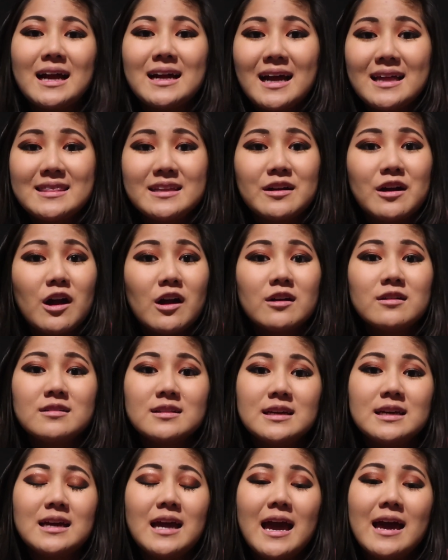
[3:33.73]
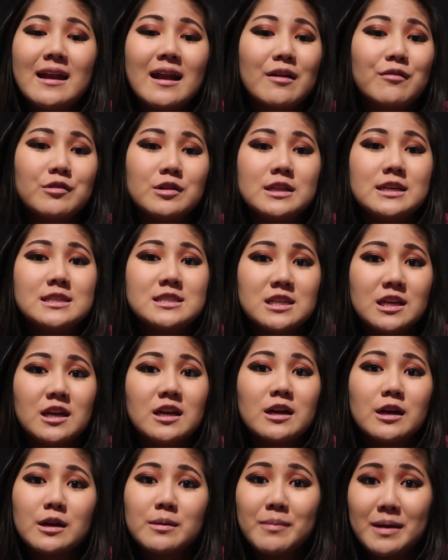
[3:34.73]
I got there early and I really
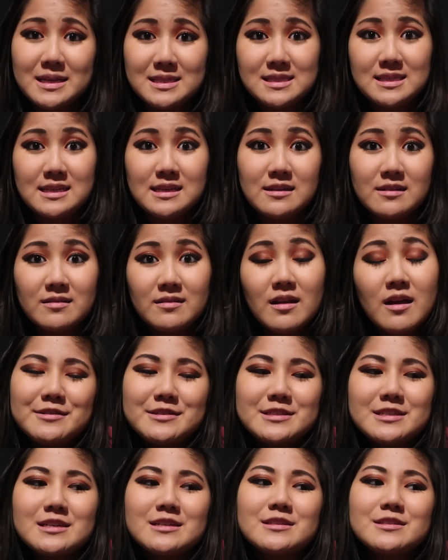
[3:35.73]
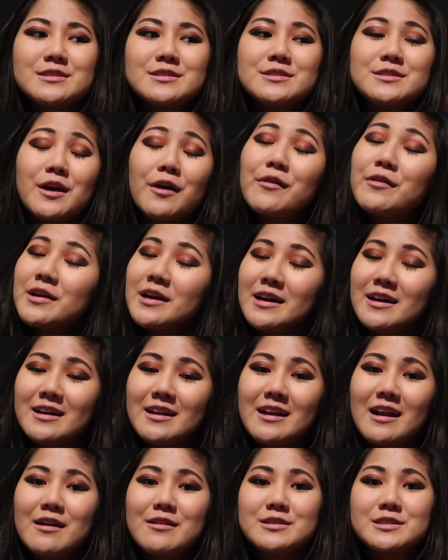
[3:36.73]
secured my seat. It was so
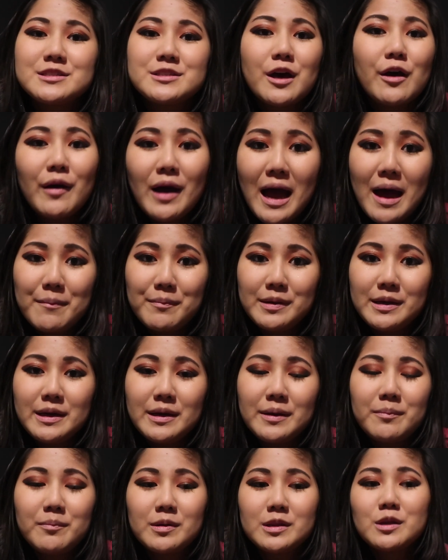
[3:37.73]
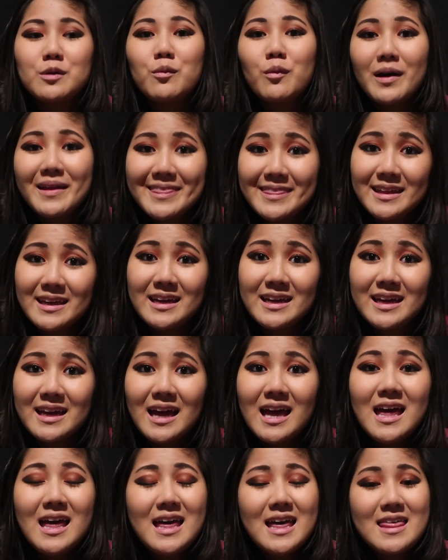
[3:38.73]
good and I was so happy, but the one
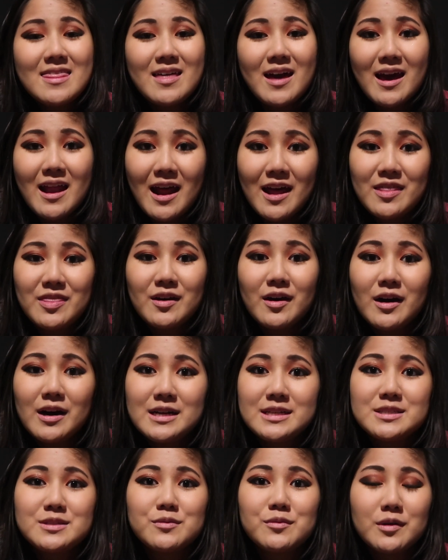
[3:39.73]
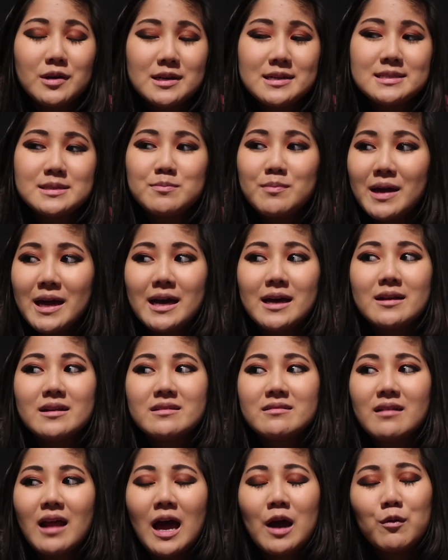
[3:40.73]
thing that I thought was,
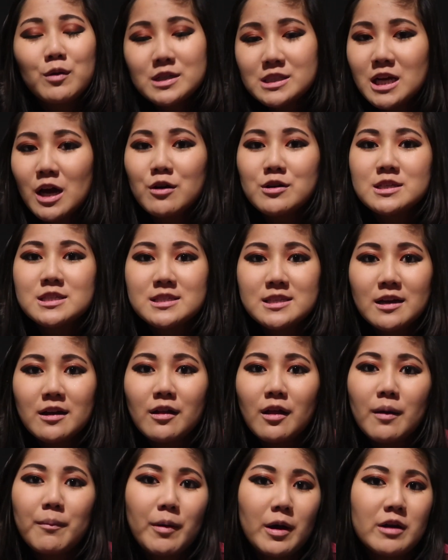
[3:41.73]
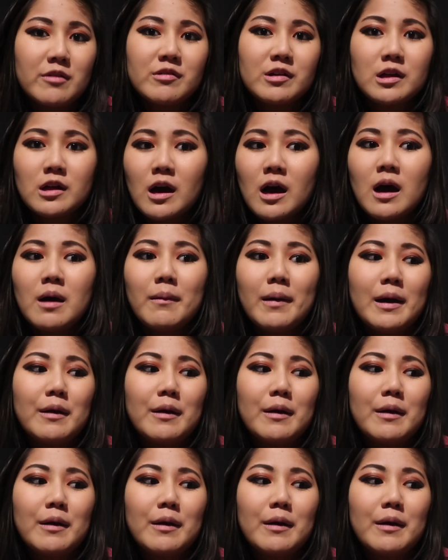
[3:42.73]
man, I wish I was still a part of the club.